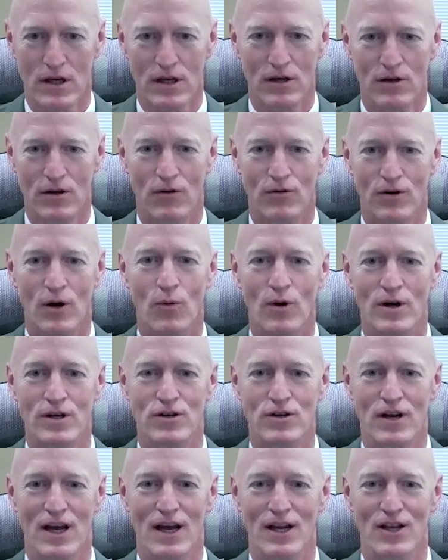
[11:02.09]
like you don't know what
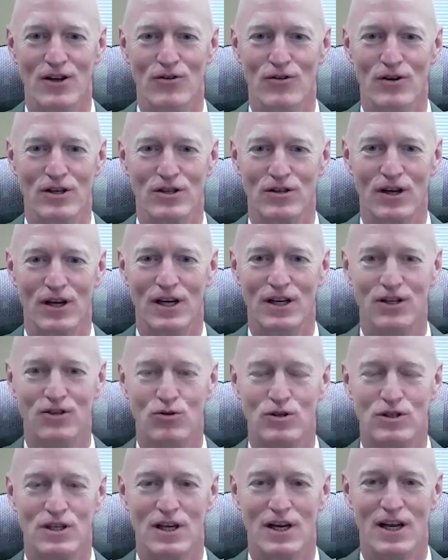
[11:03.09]
you're getting. You're just
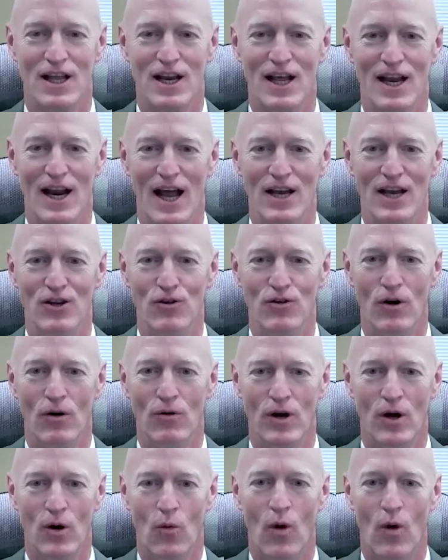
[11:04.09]
interested in it and you
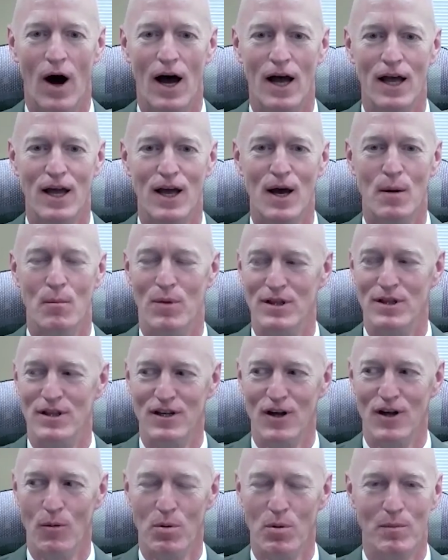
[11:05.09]
don't know why, but the
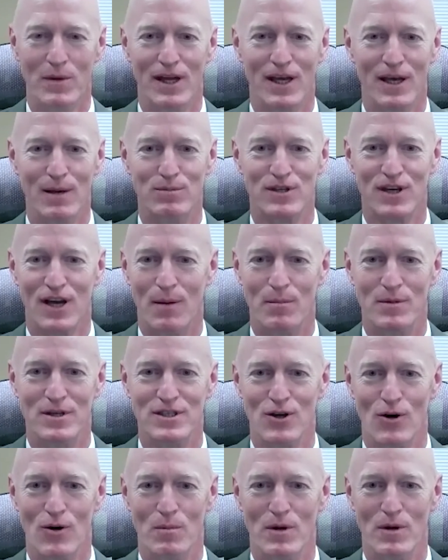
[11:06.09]
dopamine keeps coming,
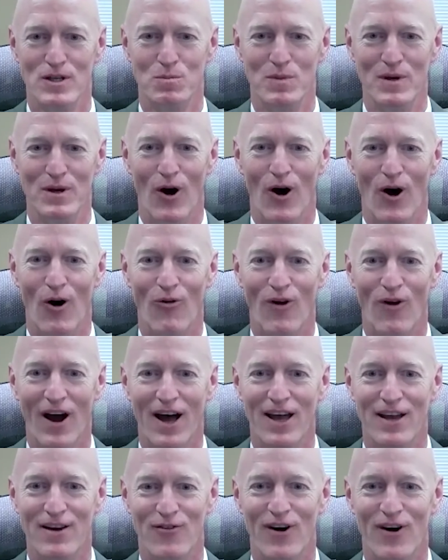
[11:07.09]
so it must be all
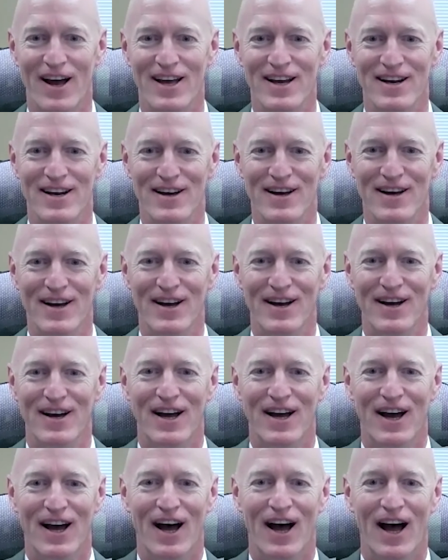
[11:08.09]
right, right?
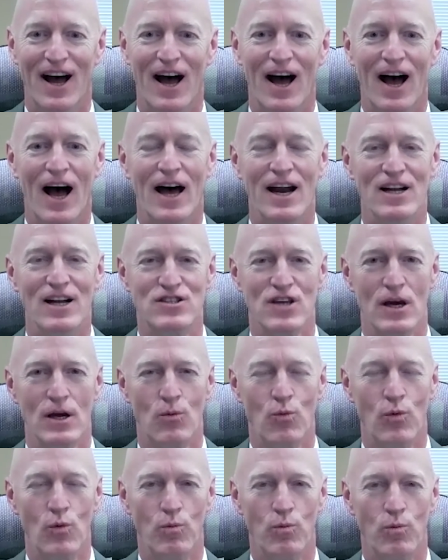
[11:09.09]
And it's like,
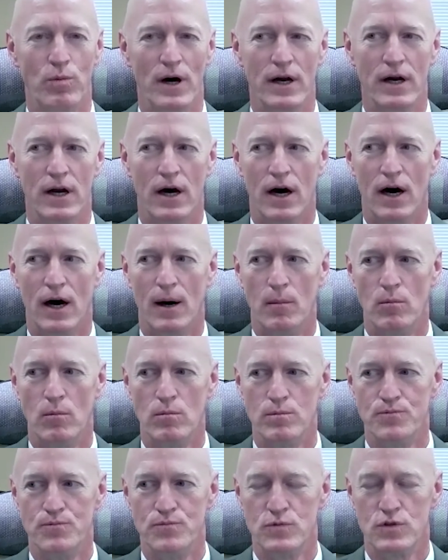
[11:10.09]
but
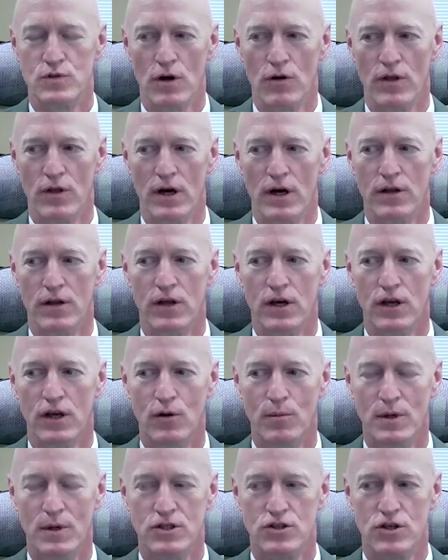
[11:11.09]
so the
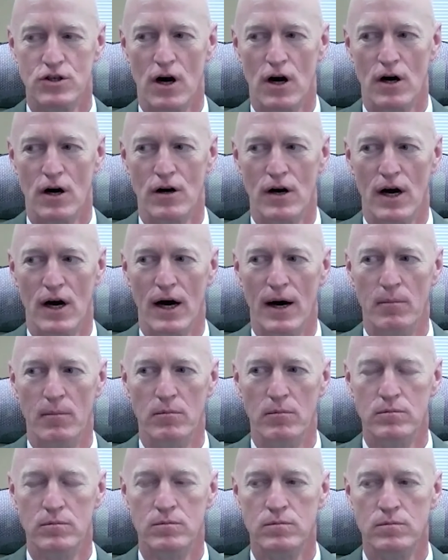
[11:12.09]
humans are